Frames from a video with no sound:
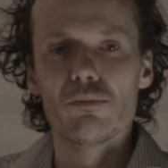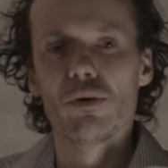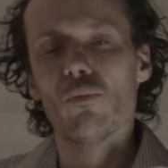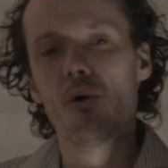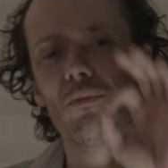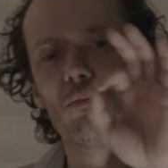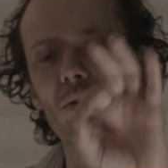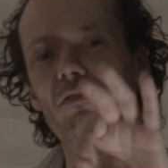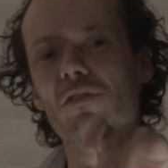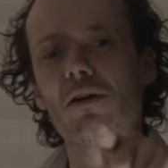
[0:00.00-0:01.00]
But what
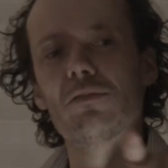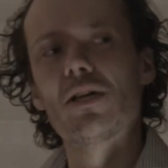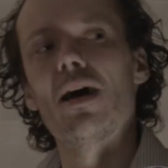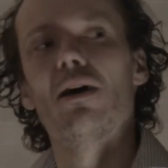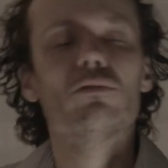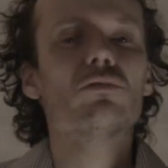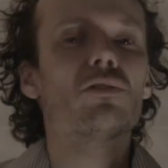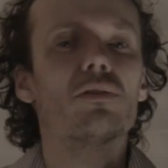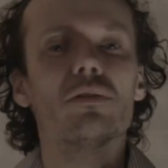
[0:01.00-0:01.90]
we found out